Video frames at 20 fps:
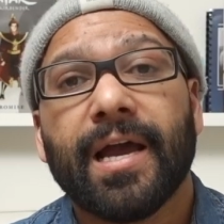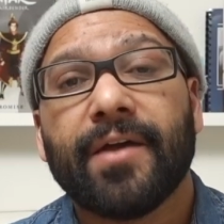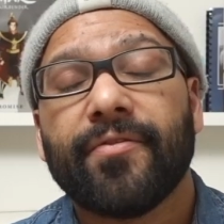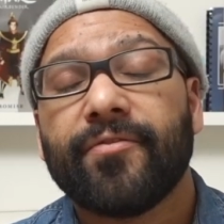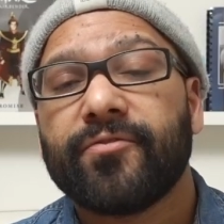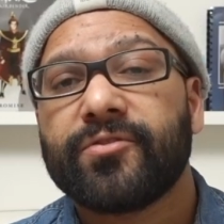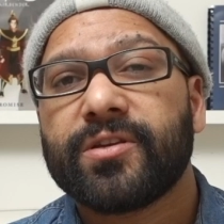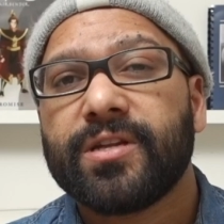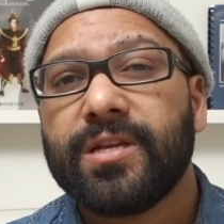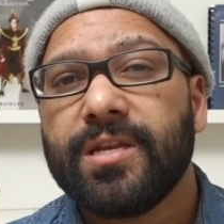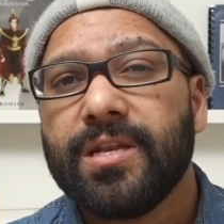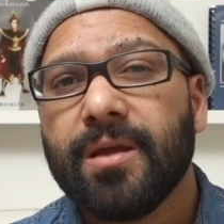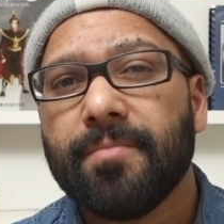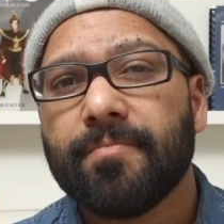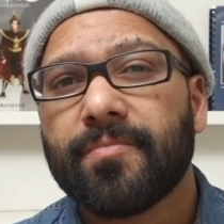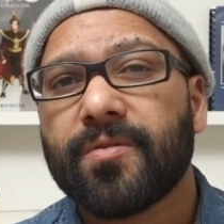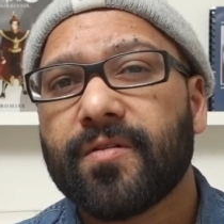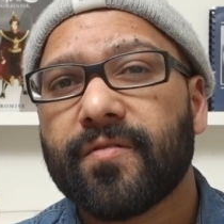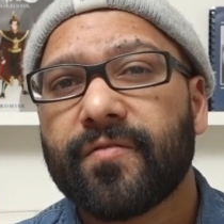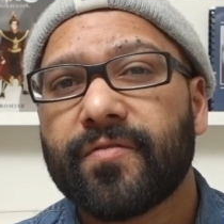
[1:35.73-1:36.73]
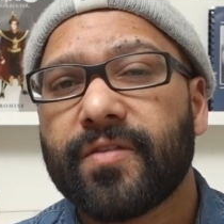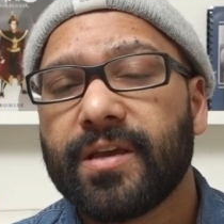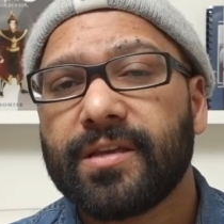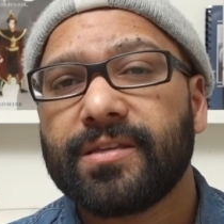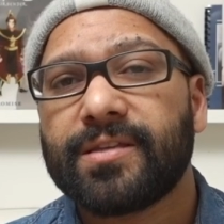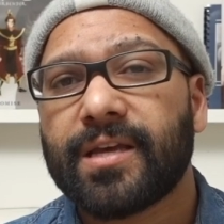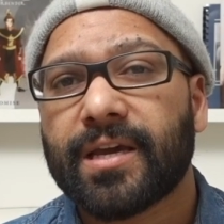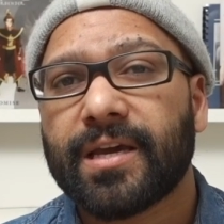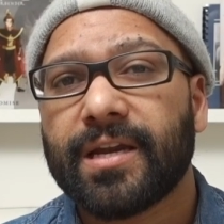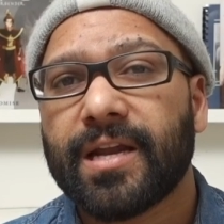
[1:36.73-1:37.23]
and there's a number of
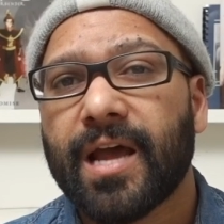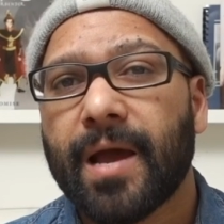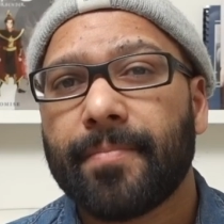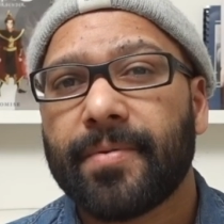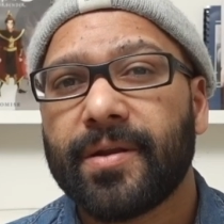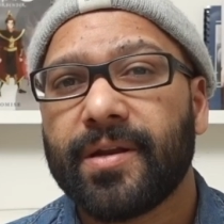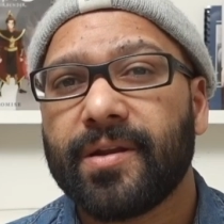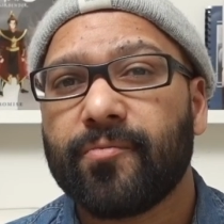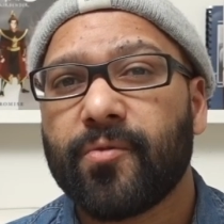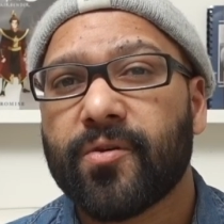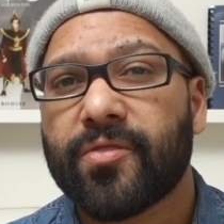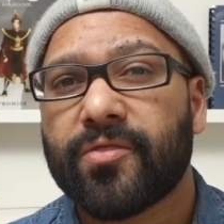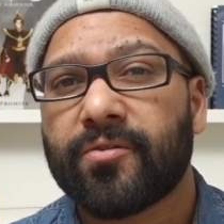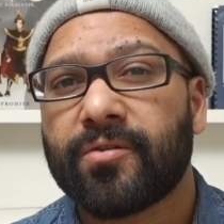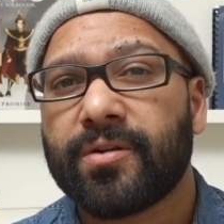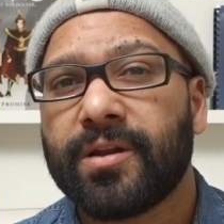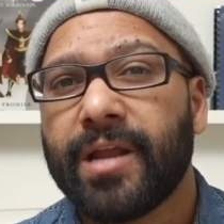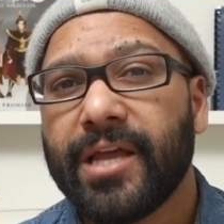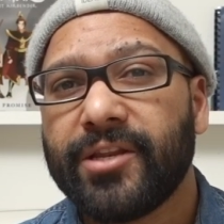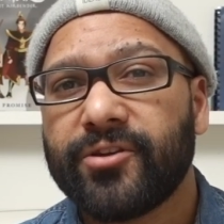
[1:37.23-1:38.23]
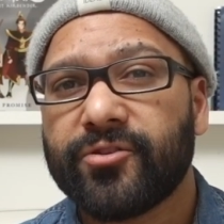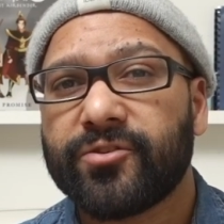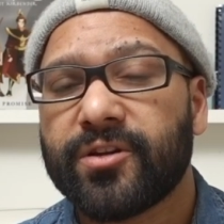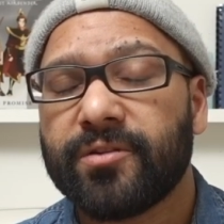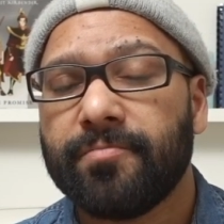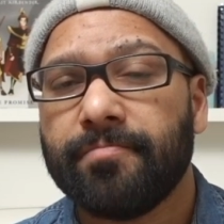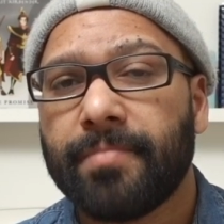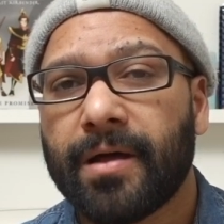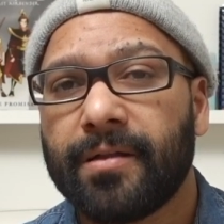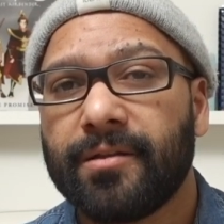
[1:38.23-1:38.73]
things that can happen with their
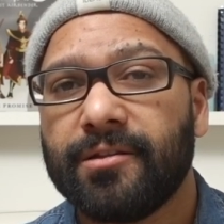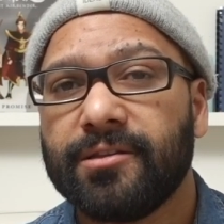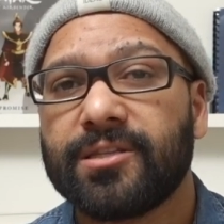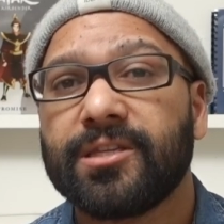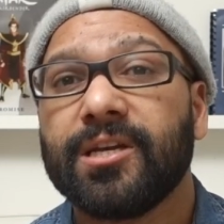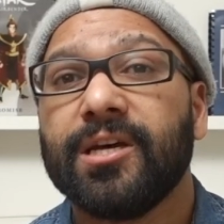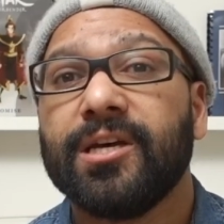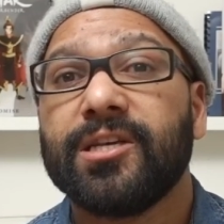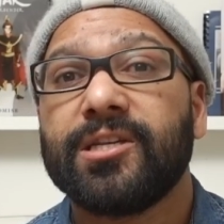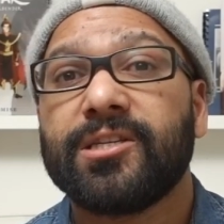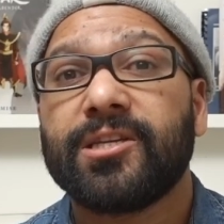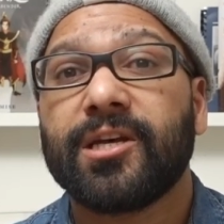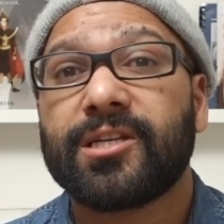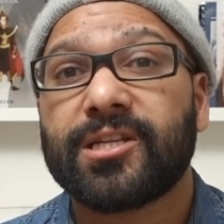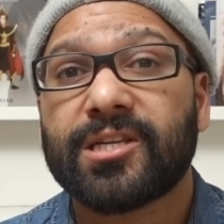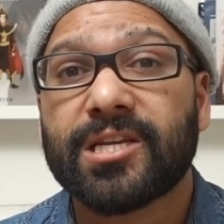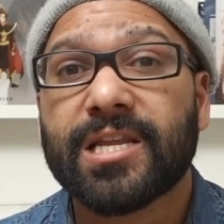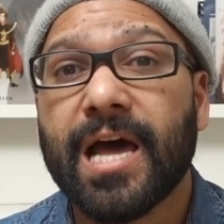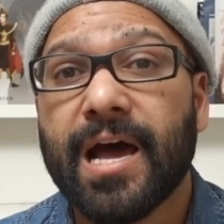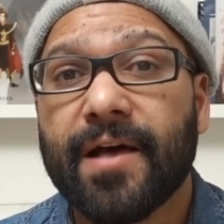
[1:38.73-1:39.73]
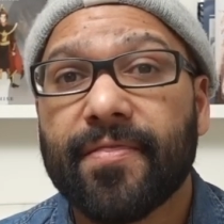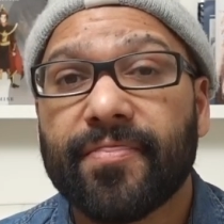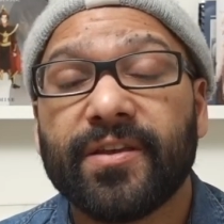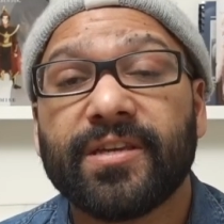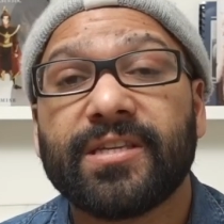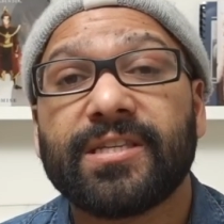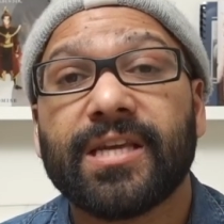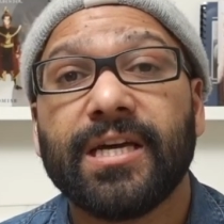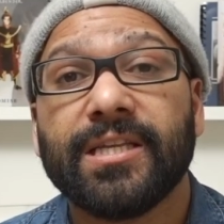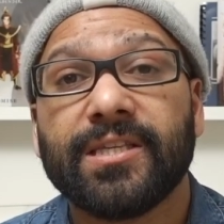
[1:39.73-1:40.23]
nitrogen balance such that
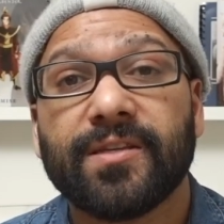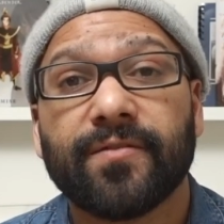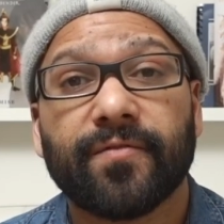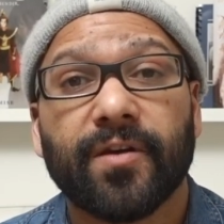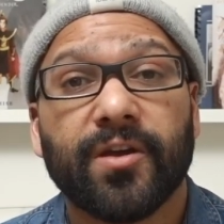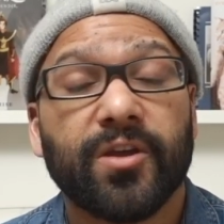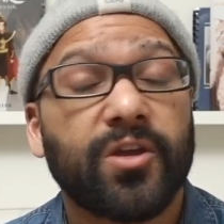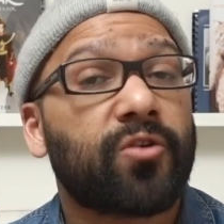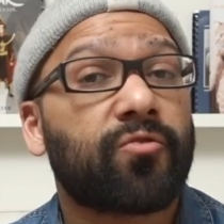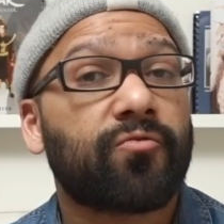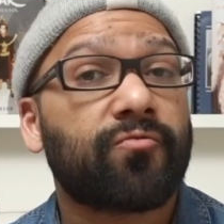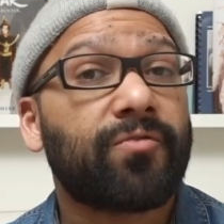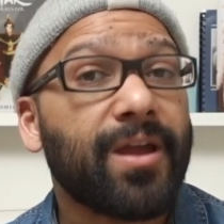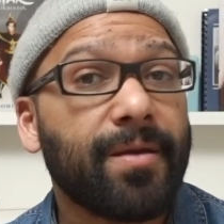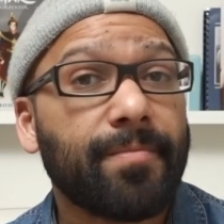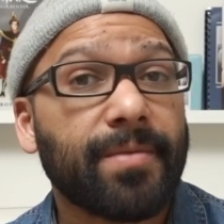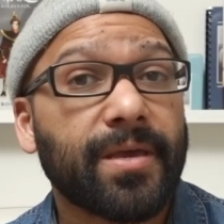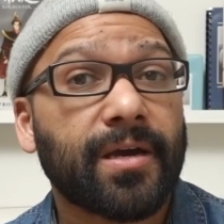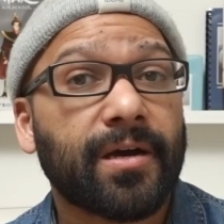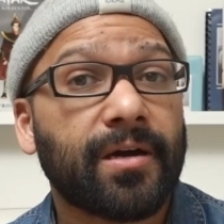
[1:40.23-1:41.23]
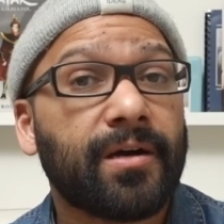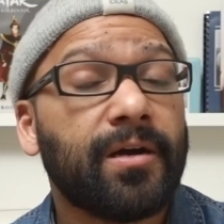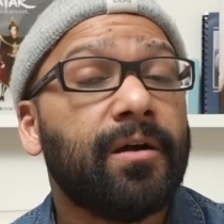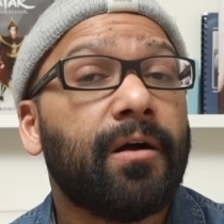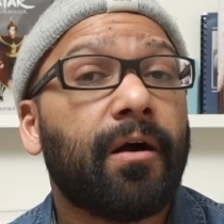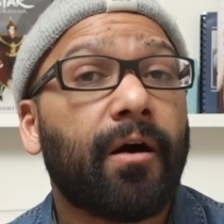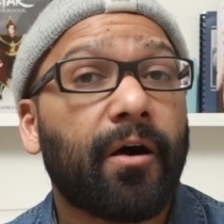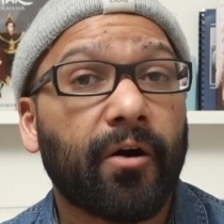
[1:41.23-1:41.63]
the signs of uremia